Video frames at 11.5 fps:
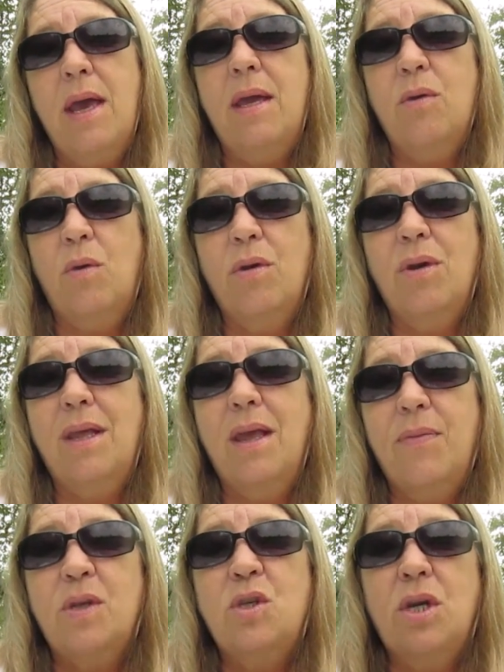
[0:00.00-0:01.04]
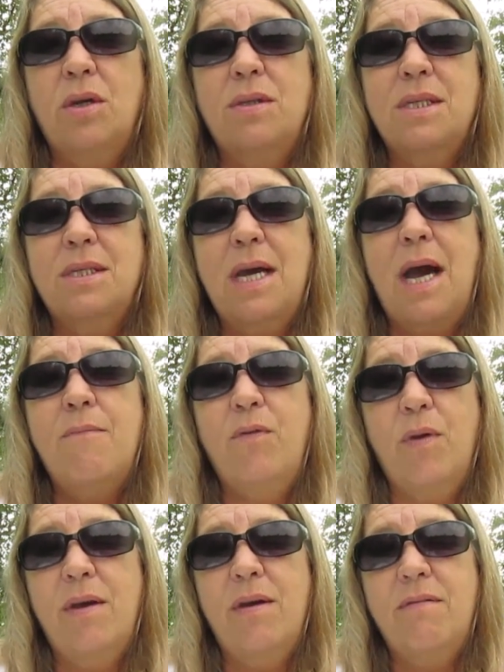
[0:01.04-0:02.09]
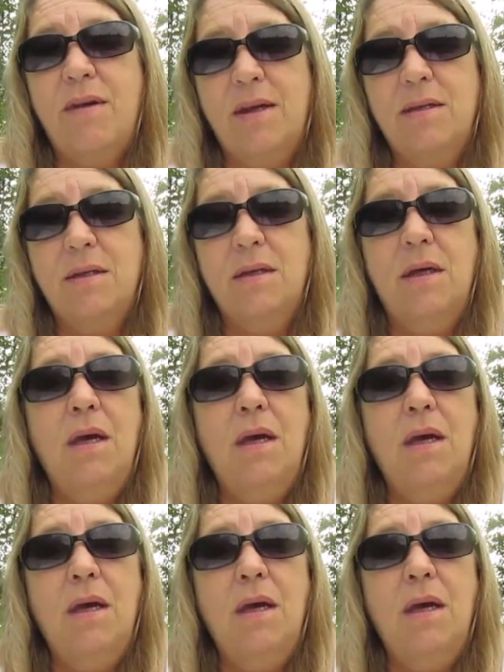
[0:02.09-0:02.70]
in order to get the shirts in time for the event.